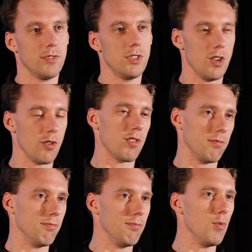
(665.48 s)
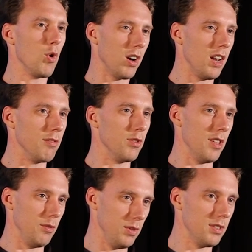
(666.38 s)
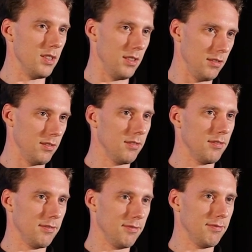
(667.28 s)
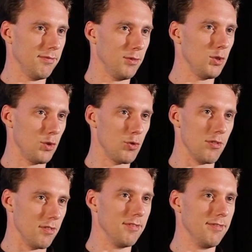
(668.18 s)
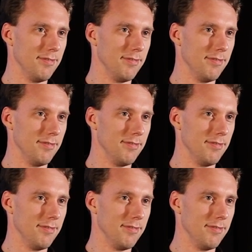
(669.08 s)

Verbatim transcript: they are more clever than we think. Sure.